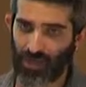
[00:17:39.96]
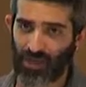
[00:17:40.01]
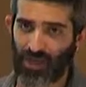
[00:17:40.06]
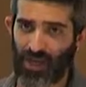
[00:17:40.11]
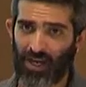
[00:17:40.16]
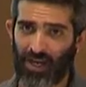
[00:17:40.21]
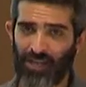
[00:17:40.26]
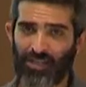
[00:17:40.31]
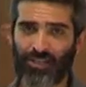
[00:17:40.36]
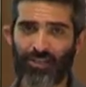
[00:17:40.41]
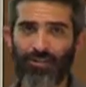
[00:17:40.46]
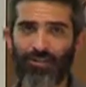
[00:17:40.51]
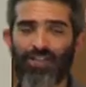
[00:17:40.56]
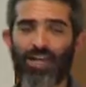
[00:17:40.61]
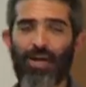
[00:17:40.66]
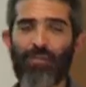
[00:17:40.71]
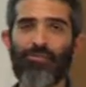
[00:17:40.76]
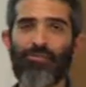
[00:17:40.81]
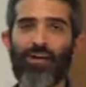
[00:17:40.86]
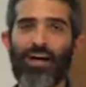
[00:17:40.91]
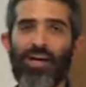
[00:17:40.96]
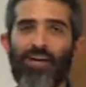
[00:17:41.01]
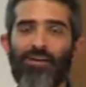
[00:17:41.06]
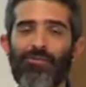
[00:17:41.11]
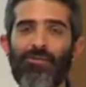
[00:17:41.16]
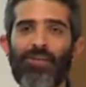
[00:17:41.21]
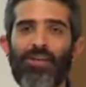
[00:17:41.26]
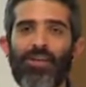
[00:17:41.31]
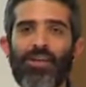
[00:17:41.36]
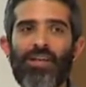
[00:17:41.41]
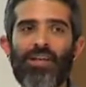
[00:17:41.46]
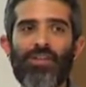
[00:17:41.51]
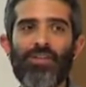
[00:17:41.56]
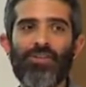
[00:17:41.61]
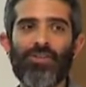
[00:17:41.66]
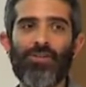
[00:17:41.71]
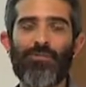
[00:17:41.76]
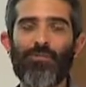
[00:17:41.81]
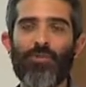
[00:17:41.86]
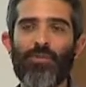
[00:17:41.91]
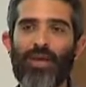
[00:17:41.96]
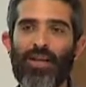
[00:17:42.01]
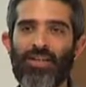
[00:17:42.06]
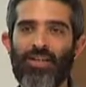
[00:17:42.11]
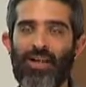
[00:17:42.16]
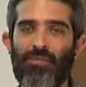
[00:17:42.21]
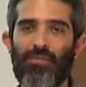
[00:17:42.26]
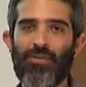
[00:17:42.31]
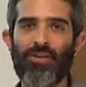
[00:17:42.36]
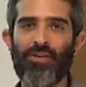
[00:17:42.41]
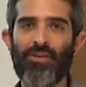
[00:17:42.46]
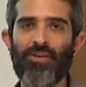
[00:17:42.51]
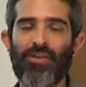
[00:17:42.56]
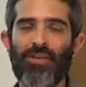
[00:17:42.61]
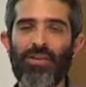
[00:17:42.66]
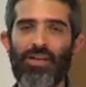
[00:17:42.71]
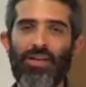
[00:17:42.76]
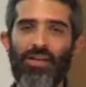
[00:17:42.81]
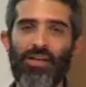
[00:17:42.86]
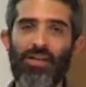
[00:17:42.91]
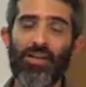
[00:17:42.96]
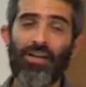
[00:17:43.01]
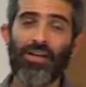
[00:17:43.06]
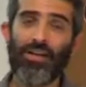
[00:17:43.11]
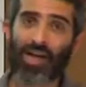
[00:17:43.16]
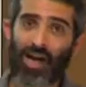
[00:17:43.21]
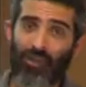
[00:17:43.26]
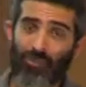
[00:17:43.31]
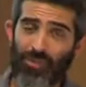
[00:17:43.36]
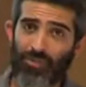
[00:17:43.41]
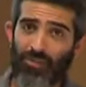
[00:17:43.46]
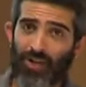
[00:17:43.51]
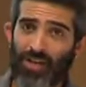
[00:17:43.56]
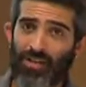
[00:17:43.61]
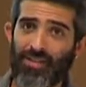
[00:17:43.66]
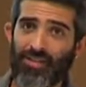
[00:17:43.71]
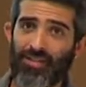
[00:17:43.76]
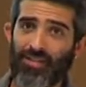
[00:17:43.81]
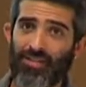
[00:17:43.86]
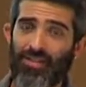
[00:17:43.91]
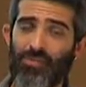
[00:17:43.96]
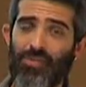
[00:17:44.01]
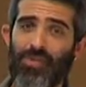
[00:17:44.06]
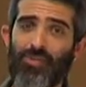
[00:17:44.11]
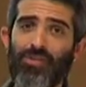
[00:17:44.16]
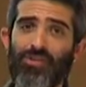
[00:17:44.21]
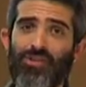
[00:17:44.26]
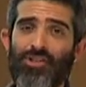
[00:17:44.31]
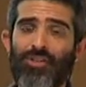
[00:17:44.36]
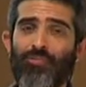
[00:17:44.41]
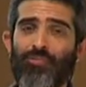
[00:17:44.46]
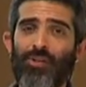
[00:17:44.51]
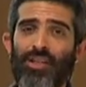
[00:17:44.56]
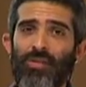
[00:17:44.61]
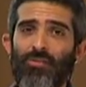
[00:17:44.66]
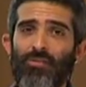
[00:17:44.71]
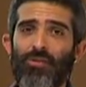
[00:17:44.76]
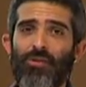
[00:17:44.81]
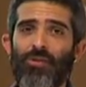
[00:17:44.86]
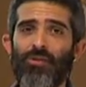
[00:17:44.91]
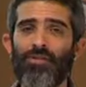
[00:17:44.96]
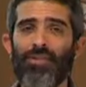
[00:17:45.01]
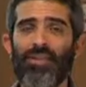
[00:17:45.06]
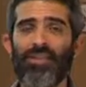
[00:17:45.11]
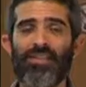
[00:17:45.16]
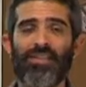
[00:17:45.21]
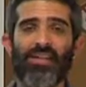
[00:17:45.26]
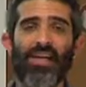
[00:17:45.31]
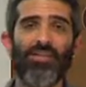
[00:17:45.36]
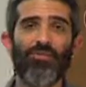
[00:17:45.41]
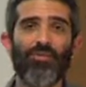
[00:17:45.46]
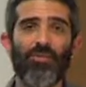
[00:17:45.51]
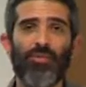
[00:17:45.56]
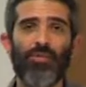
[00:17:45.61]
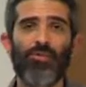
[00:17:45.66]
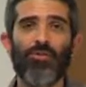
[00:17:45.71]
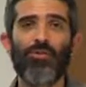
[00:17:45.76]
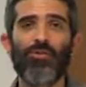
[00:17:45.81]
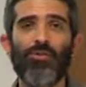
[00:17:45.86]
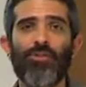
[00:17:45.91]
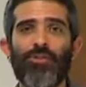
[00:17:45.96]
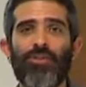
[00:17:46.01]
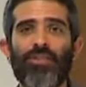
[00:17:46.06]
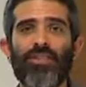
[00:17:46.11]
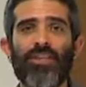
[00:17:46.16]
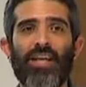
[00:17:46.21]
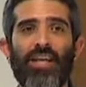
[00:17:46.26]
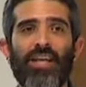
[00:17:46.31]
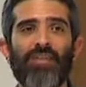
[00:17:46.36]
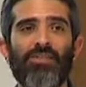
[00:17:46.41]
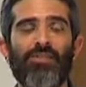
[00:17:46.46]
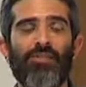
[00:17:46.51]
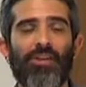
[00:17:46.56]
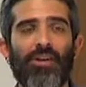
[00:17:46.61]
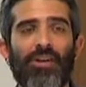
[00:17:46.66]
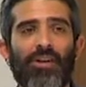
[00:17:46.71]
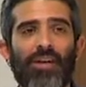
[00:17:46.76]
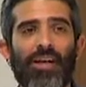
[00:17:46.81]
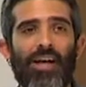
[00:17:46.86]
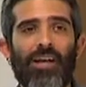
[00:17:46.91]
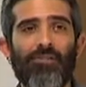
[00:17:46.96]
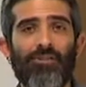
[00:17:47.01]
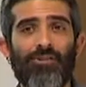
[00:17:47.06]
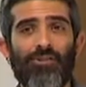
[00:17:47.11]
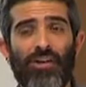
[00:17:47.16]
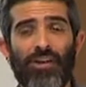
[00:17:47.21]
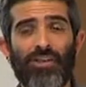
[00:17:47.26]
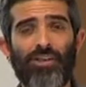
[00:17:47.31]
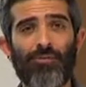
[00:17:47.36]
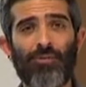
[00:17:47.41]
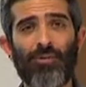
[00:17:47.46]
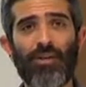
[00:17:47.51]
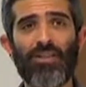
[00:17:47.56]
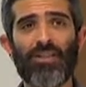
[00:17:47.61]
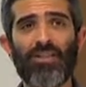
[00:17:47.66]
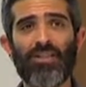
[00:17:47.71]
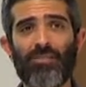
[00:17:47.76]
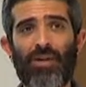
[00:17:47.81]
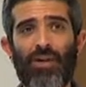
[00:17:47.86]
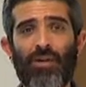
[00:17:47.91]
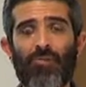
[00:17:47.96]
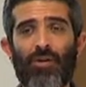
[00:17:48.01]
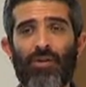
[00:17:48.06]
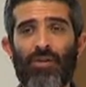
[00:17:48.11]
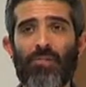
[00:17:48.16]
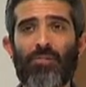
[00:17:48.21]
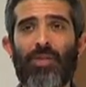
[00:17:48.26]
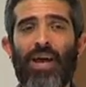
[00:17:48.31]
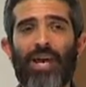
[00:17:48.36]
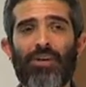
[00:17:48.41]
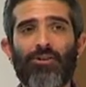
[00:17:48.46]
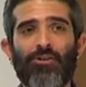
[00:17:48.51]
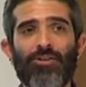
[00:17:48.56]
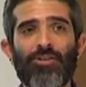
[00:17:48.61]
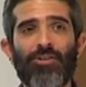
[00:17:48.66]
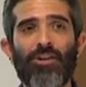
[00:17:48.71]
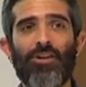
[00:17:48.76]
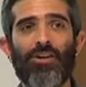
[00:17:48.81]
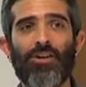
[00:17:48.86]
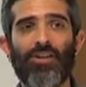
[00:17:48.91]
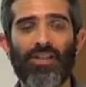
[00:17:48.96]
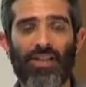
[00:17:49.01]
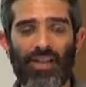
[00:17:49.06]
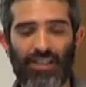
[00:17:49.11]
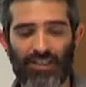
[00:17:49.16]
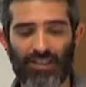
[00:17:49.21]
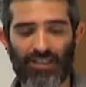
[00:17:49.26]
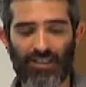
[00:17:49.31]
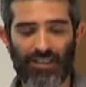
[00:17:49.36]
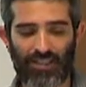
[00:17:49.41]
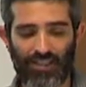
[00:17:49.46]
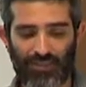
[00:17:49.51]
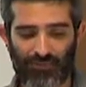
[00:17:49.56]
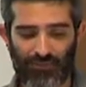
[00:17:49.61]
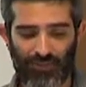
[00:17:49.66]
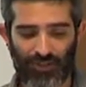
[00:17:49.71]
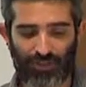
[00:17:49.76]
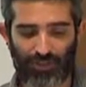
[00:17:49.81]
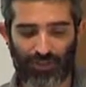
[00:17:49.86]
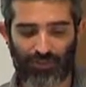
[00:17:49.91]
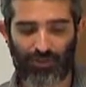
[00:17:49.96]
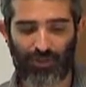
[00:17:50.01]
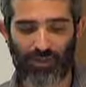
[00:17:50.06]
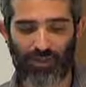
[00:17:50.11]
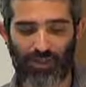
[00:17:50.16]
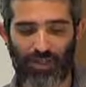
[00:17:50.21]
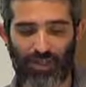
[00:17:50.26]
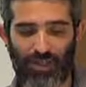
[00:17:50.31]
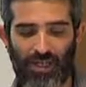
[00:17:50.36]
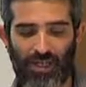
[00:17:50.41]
I like to use D E P five to format Debian copyright to be machine readable. It's nice for people who are doing scans of the archive and trying to reason about what the patterns are in licensing and free software.